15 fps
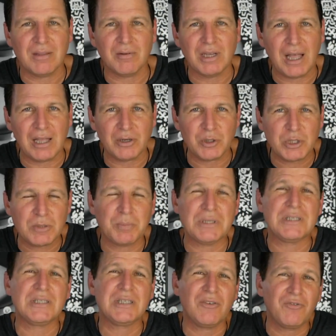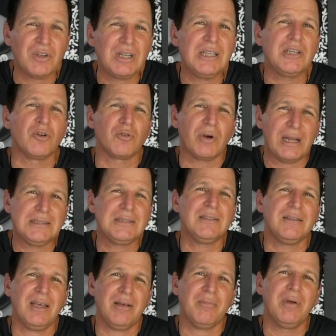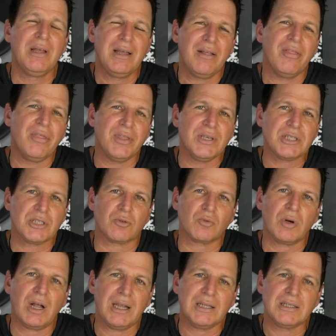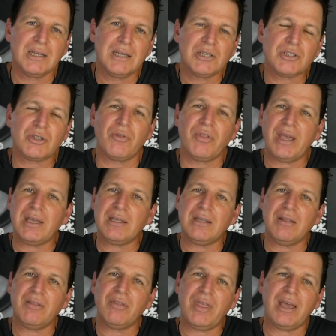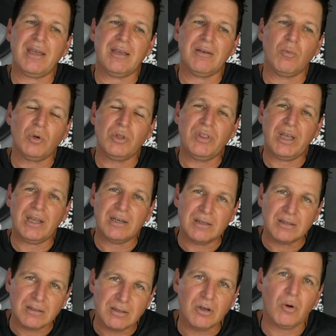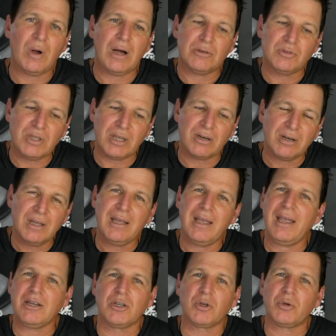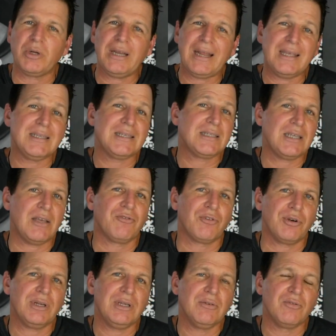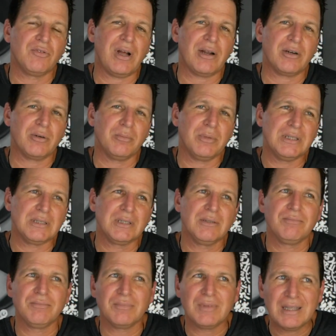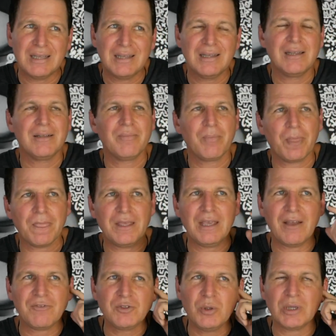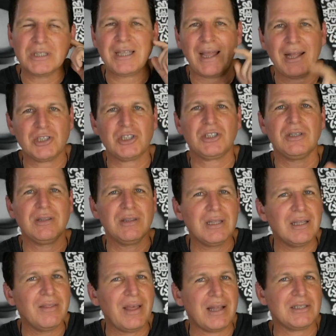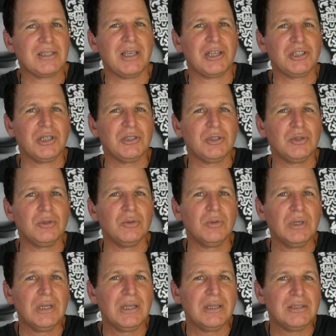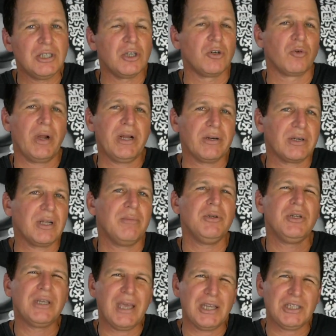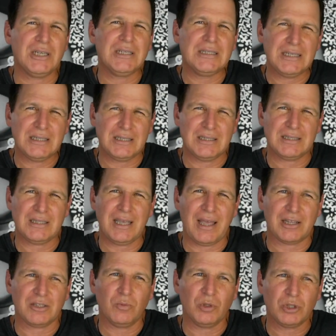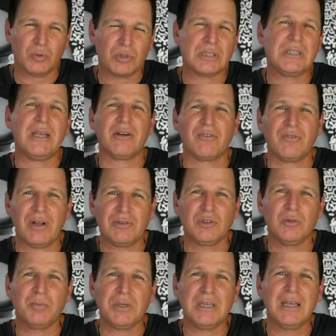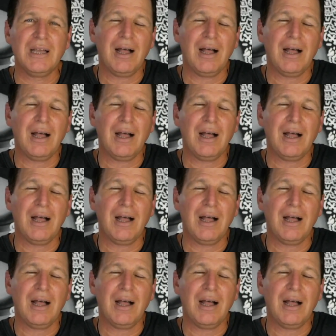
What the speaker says: Congress specifically granted them this right, so they would then go out there and create a safer environment. You have to attach that section to the Greater Communication Decency Act, which was later found to be